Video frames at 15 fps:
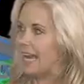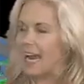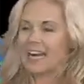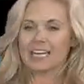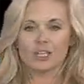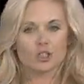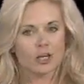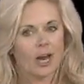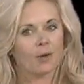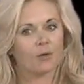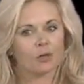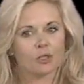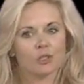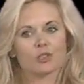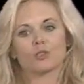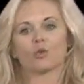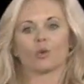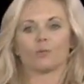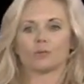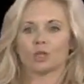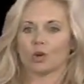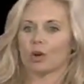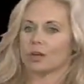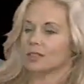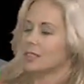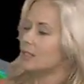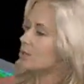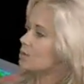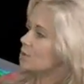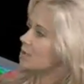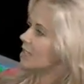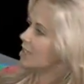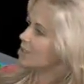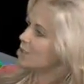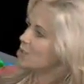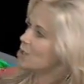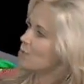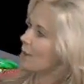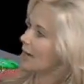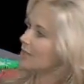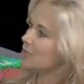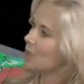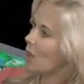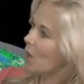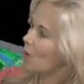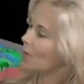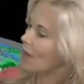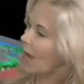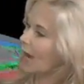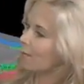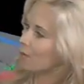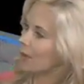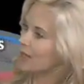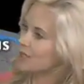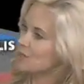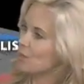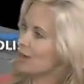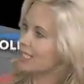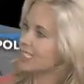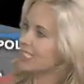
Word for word: any showers and storms across the eastern sections of New Mexico, the high plains of West